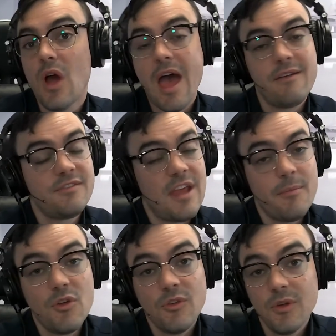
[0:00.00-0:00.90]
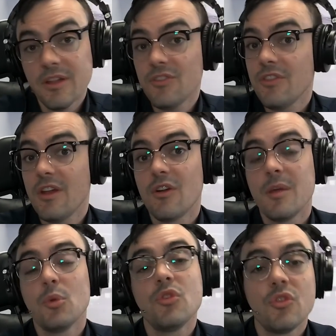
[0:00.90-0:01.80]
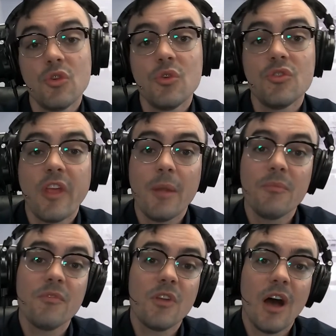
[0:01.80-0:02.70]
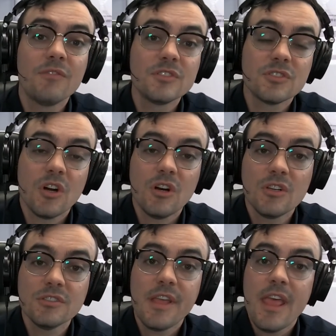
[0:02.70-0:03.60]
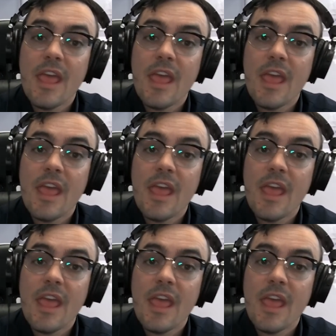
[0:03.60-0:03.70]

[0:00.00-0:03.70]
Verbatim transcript: have demo units that are able to set up conference calls.